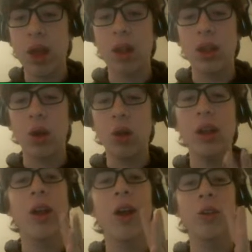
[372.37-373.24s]
The only
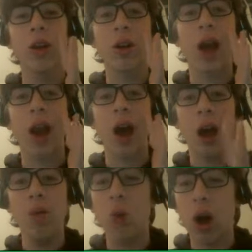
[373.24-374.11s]
character that I
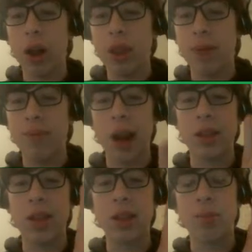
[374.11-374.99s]
want that
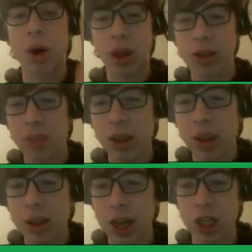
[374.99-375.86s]
is in the
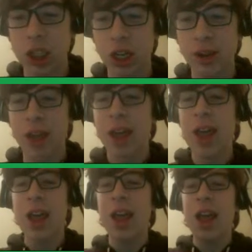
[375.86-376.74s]
possibility section
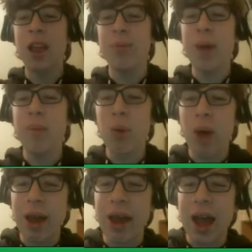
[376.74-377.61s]
is my
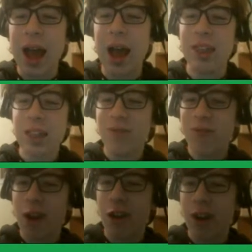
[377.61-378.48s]
boy at the
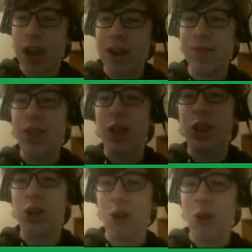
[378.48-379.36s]
far right,
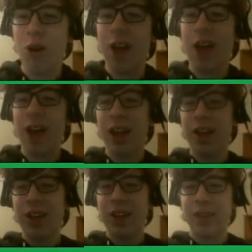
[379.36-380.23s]
Sora
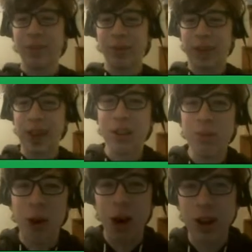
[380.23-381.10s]
from Kingdom
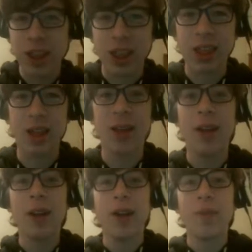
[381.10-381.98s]
Hearts.
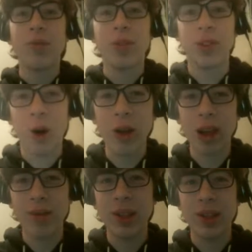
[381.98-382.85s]
Don't
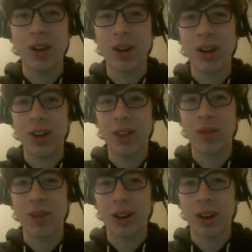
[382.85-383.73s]
get me started on
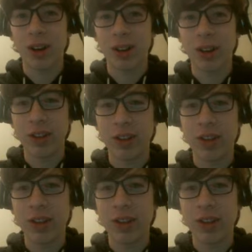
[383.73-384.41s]
this fucker, dude.